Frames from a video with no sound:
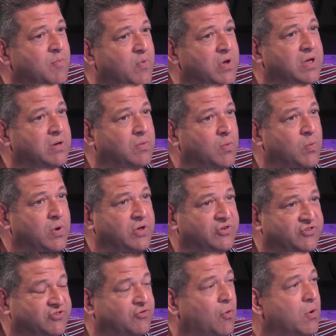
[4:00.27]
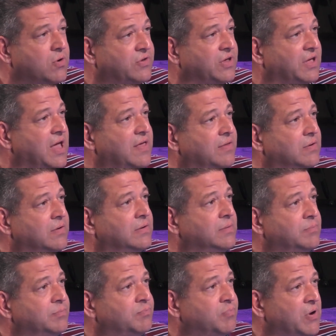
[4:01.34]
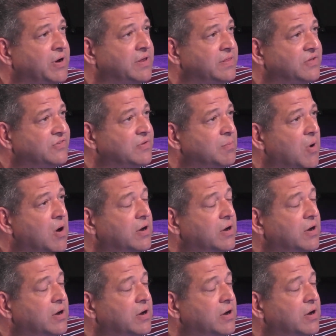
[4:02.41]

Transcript: we soared together in bringing this to market.